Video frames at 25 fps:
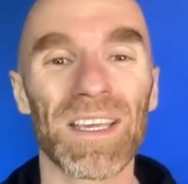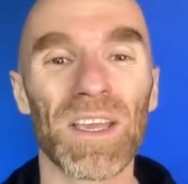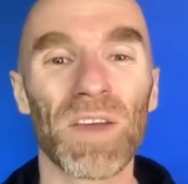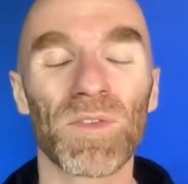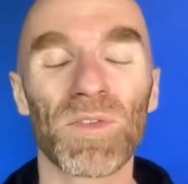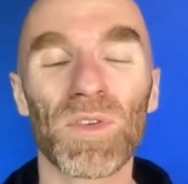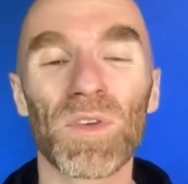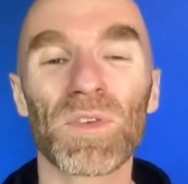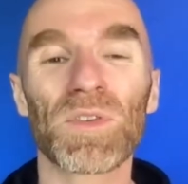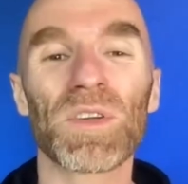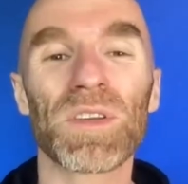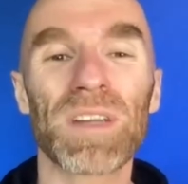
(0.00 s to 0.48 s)

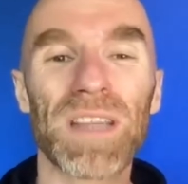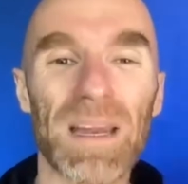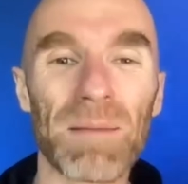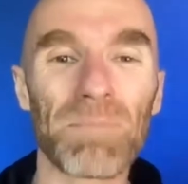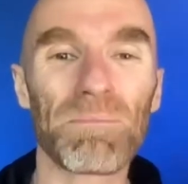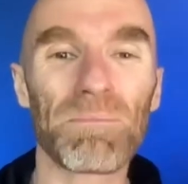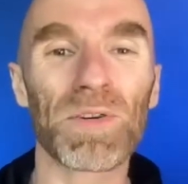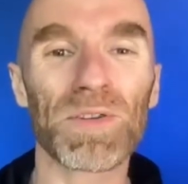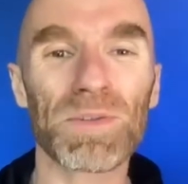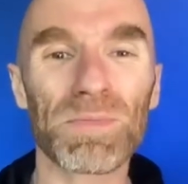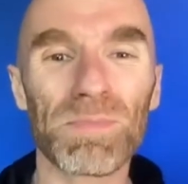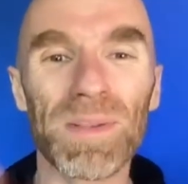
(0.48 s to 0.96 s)
So do you need a
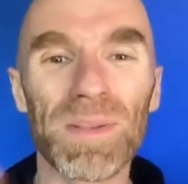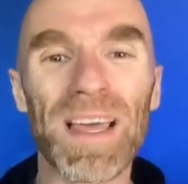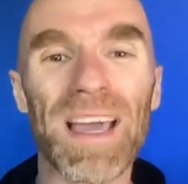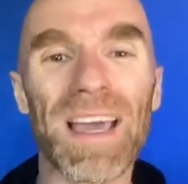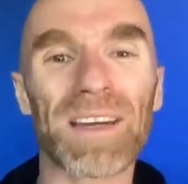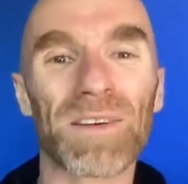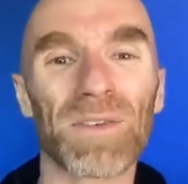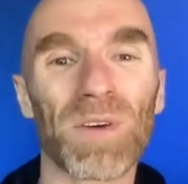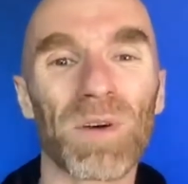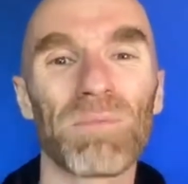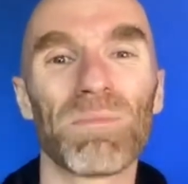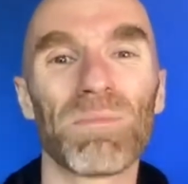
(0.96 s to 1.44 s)
push
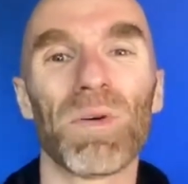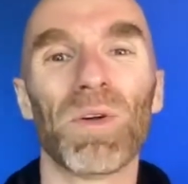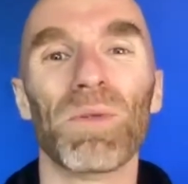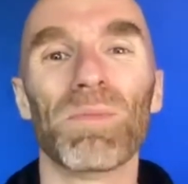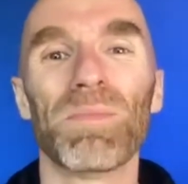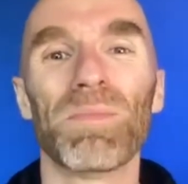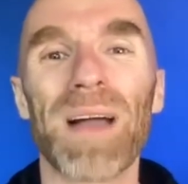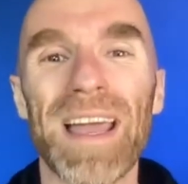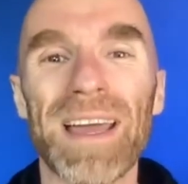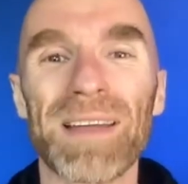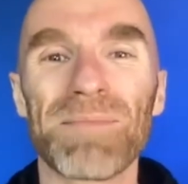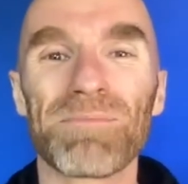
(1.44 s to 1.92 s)
plan or a pull
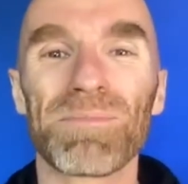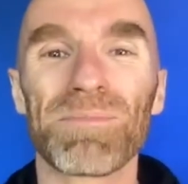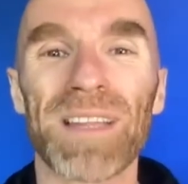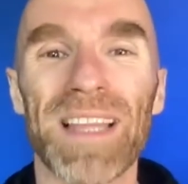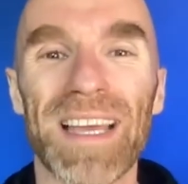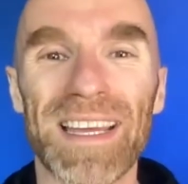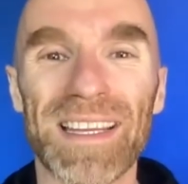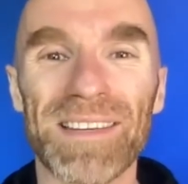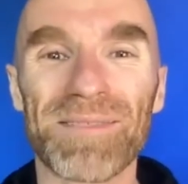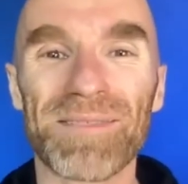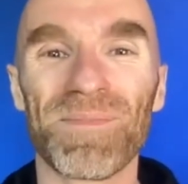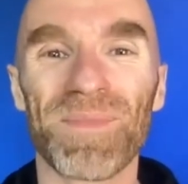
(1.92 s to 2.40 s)

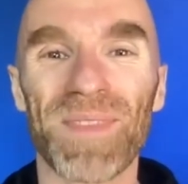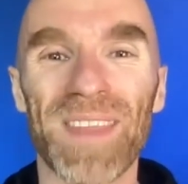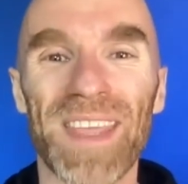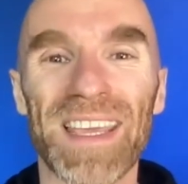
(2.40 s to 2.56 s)
plan?